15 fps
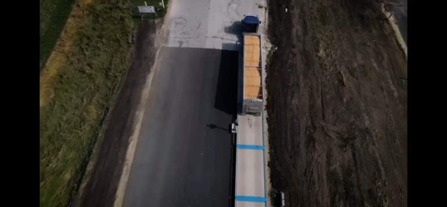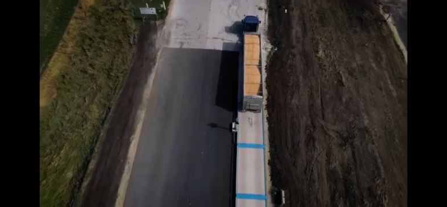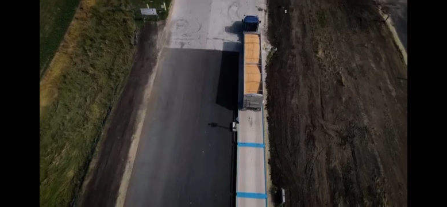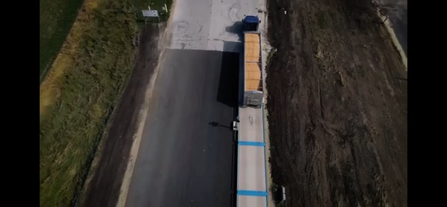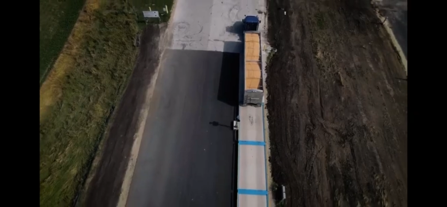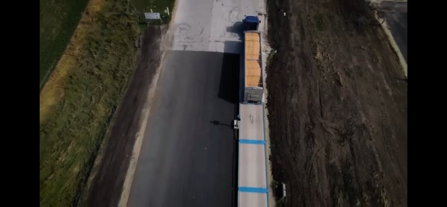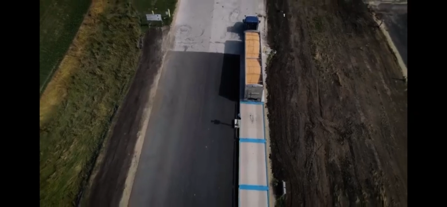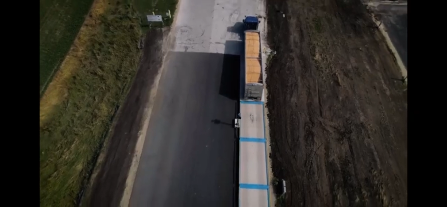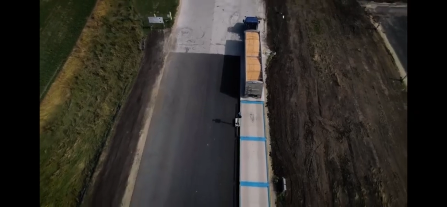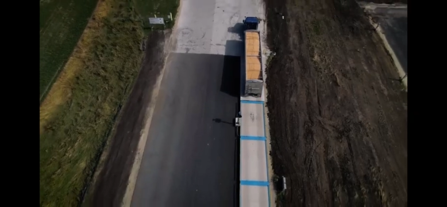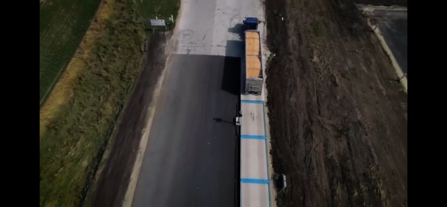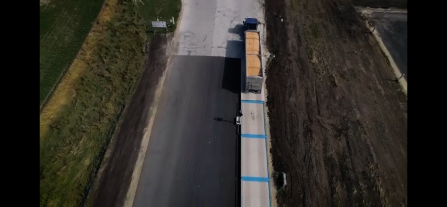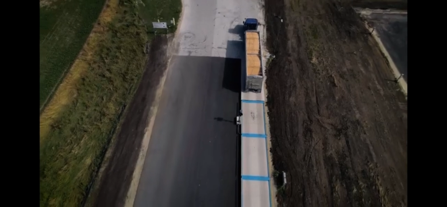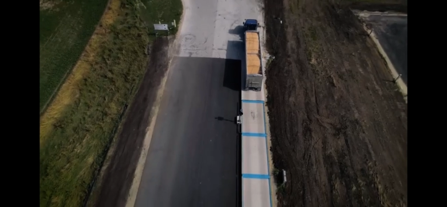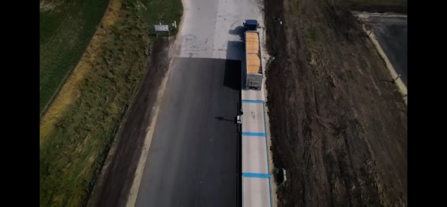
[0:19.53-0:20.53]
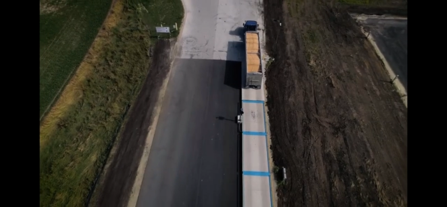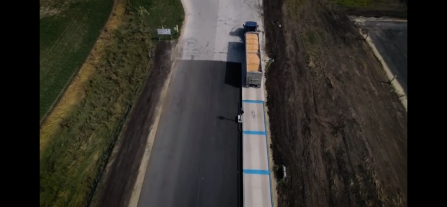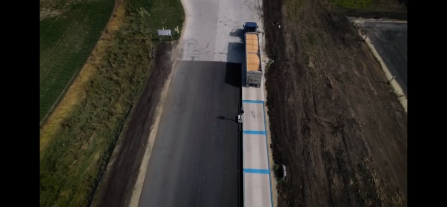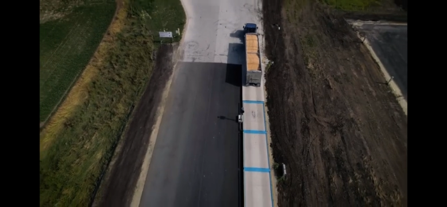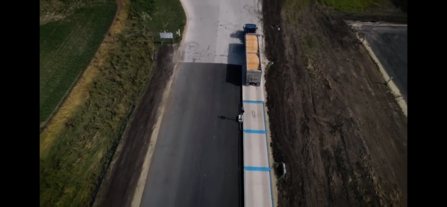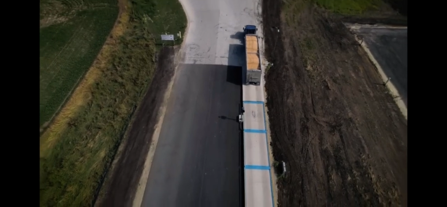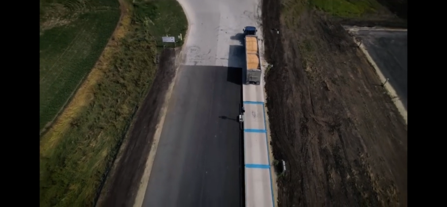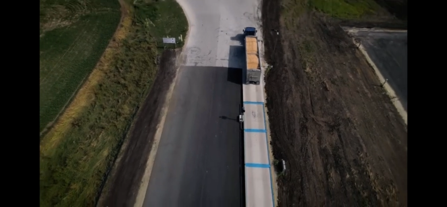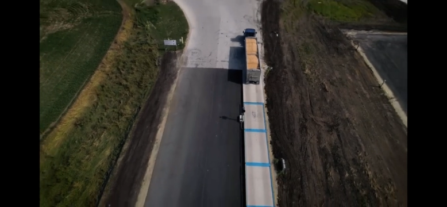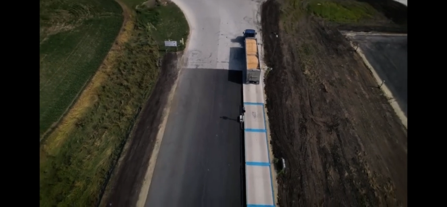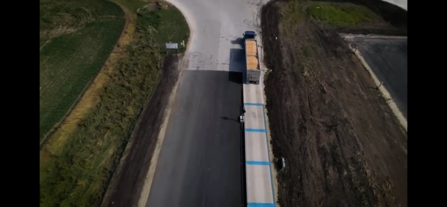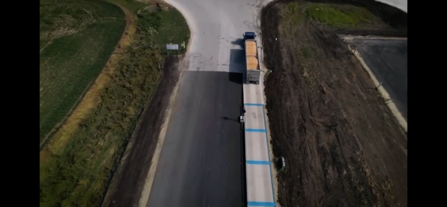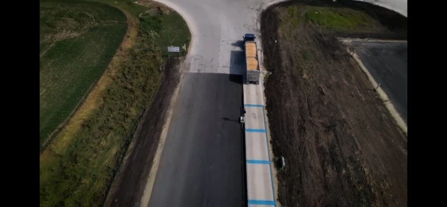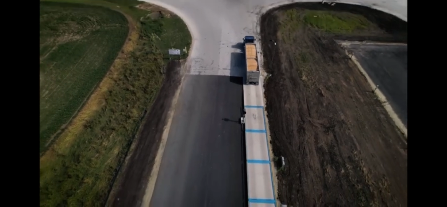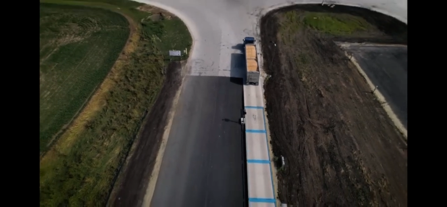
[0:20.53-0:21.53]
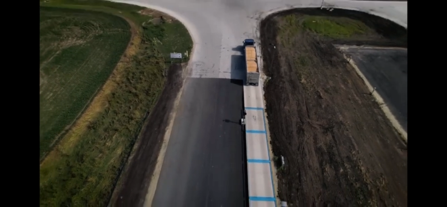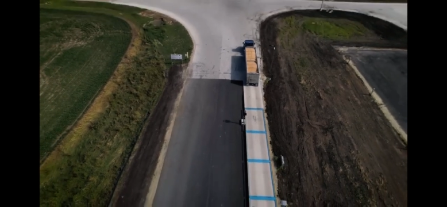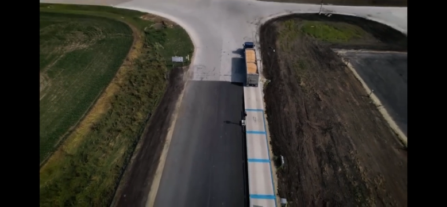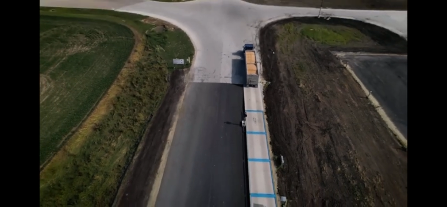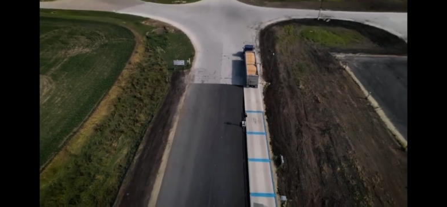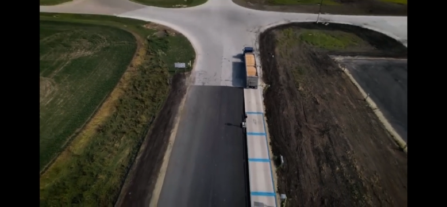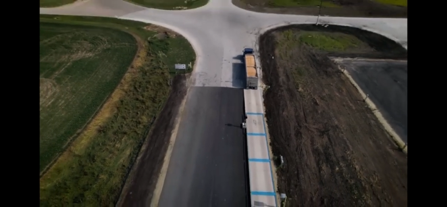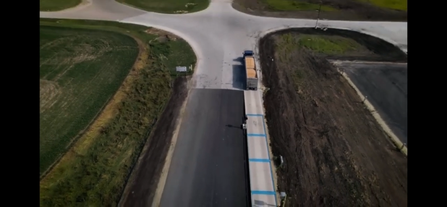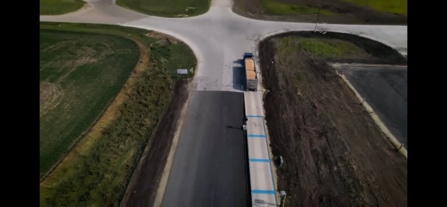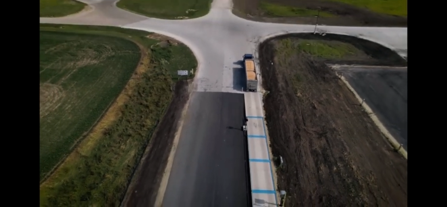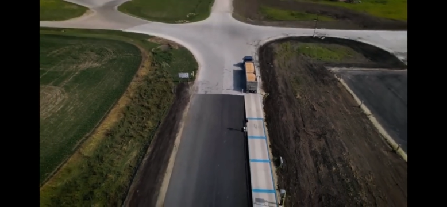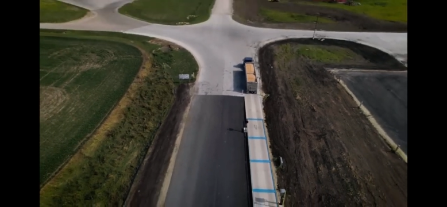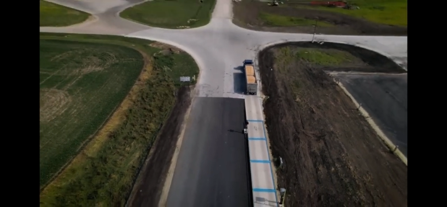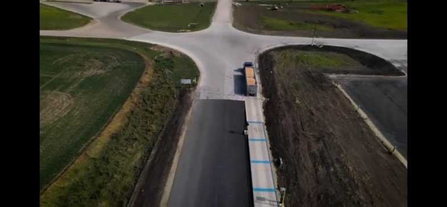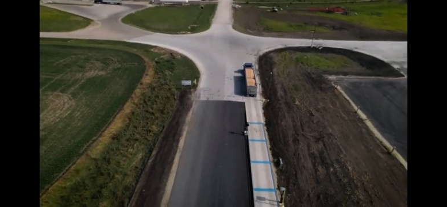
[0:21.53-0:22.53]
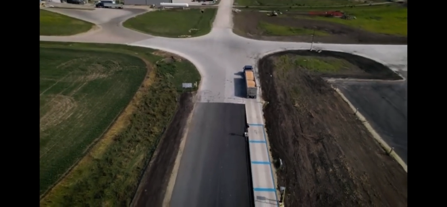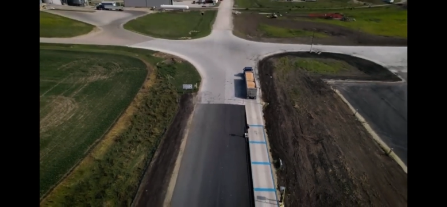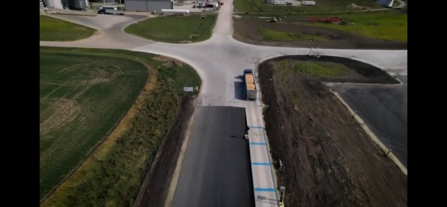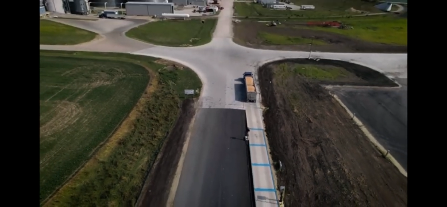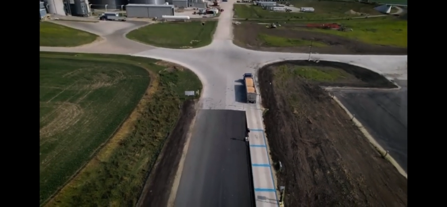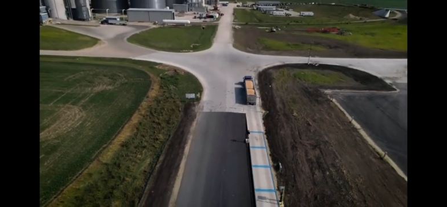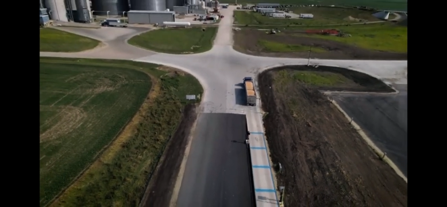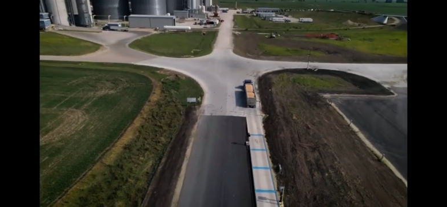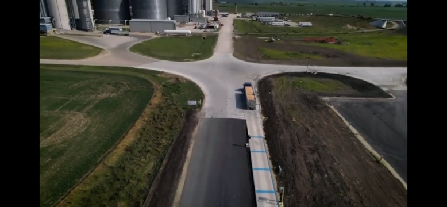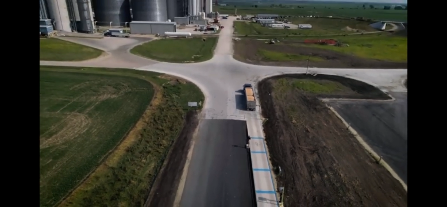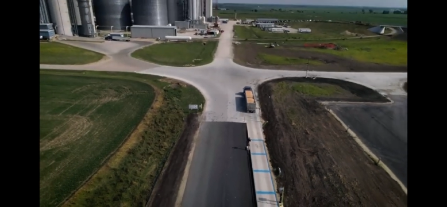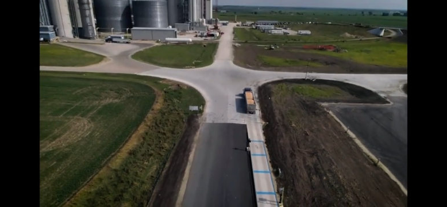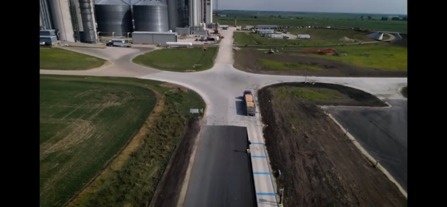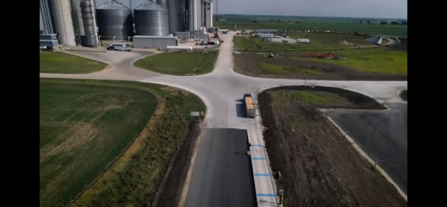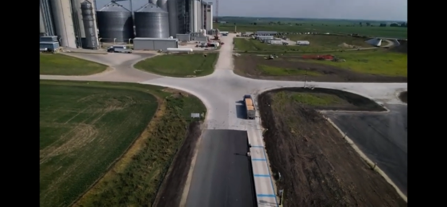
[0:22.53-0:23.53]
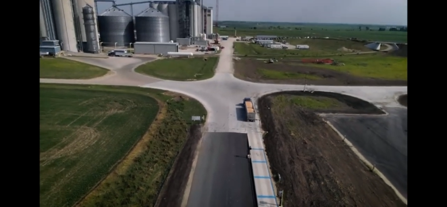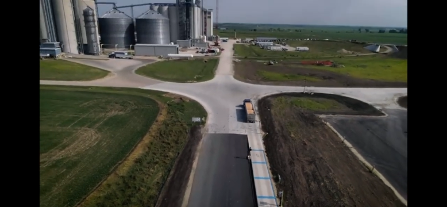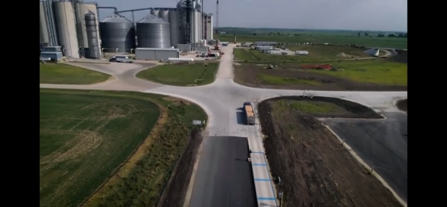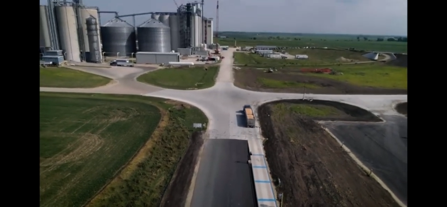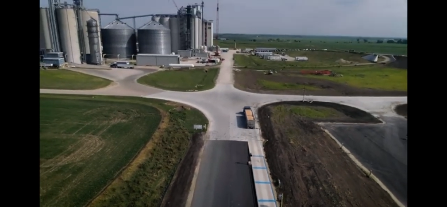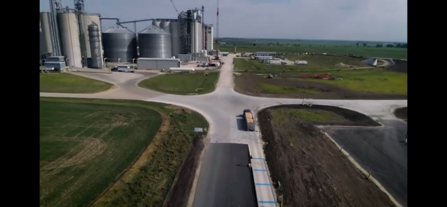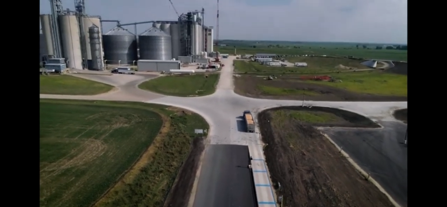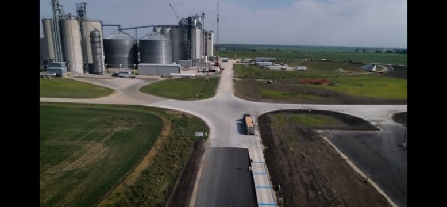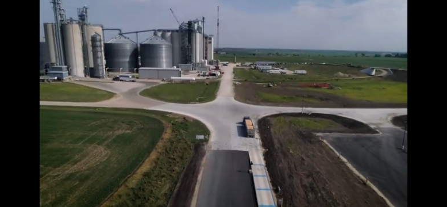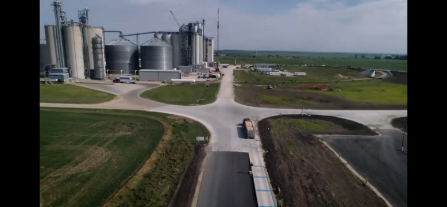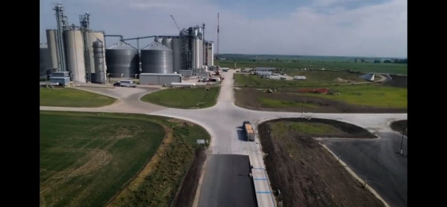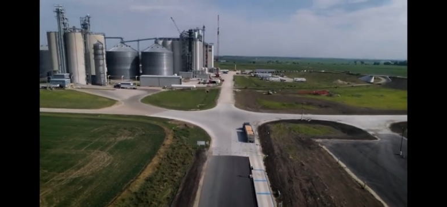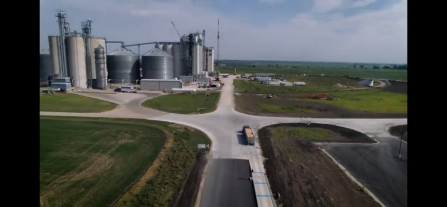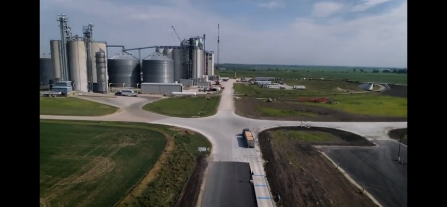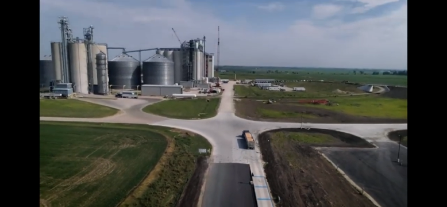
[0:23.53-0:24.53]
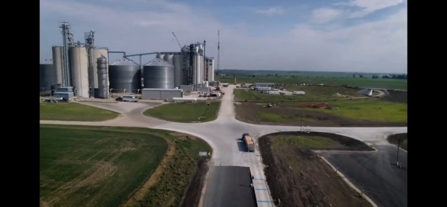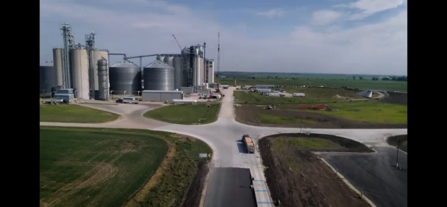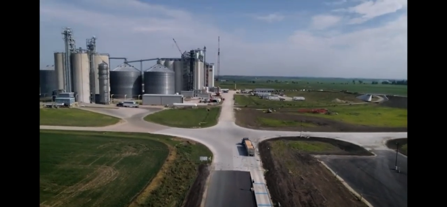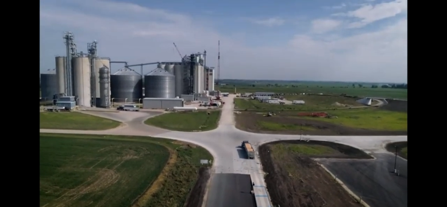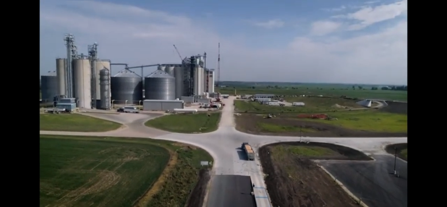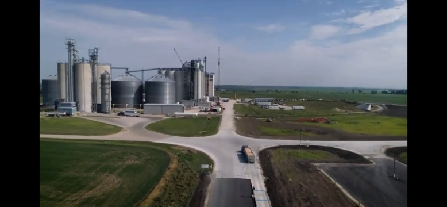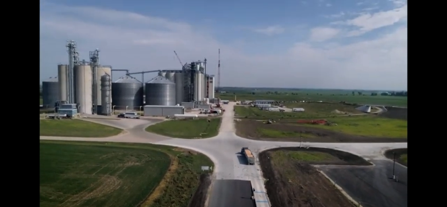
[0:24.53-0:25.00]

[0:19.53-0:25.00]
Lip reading: Nobody's mouth can be seen.